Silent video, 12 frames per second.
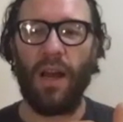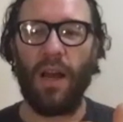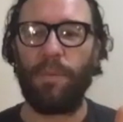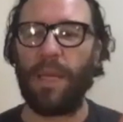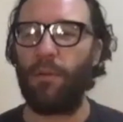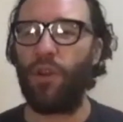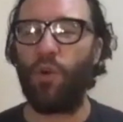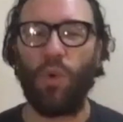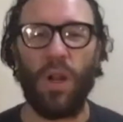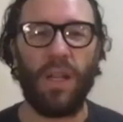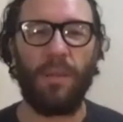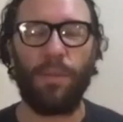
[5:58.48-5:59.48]
people who
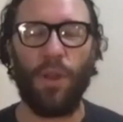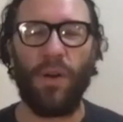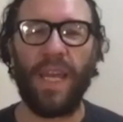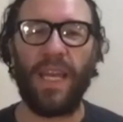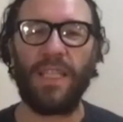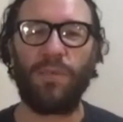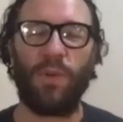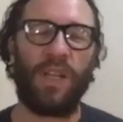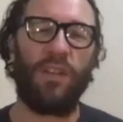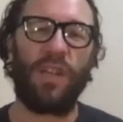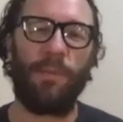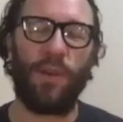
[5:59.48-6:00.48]
weren't employees would
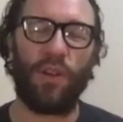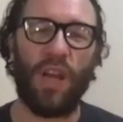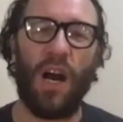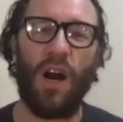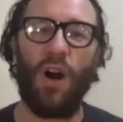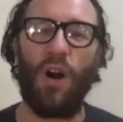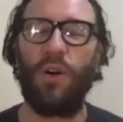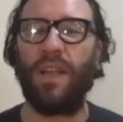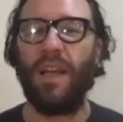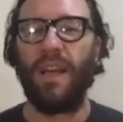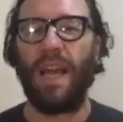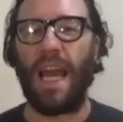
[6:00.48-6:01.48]
contribute code,
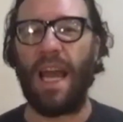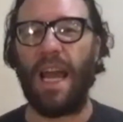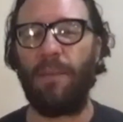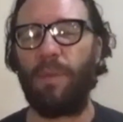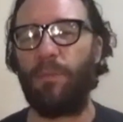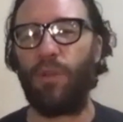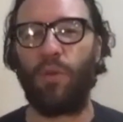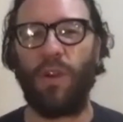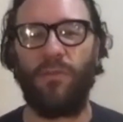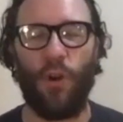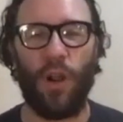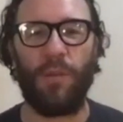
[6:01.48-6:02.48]
and people who
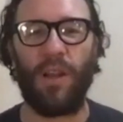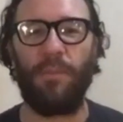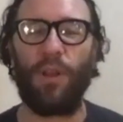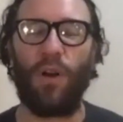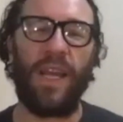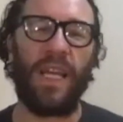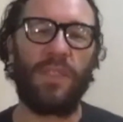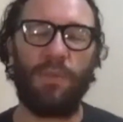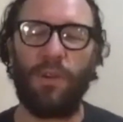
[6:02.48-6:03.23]
were former employees would